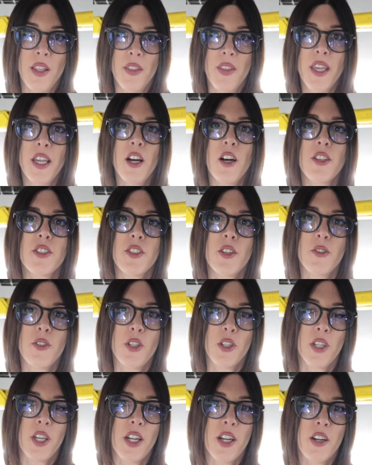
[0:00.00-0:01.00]
they also
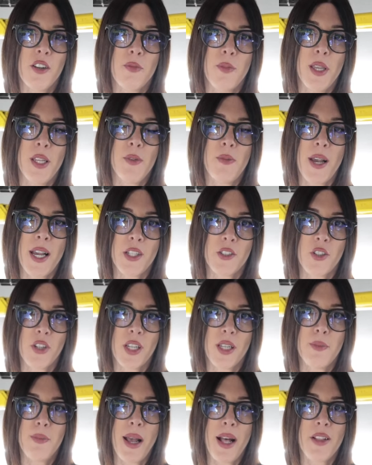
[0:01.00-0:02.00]
took care of
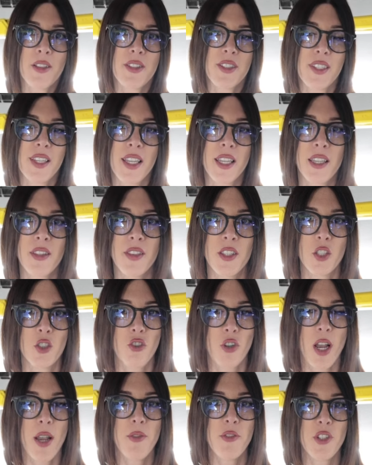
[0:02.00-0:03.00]
manufacturing and balancing this
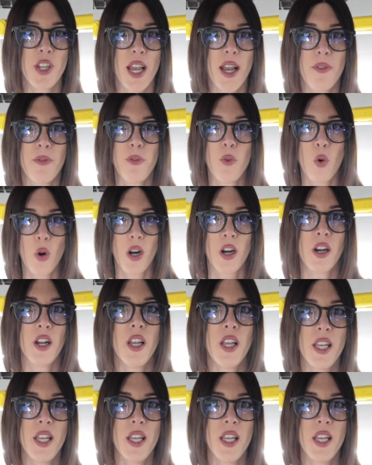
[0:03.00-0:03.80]
drive shaft for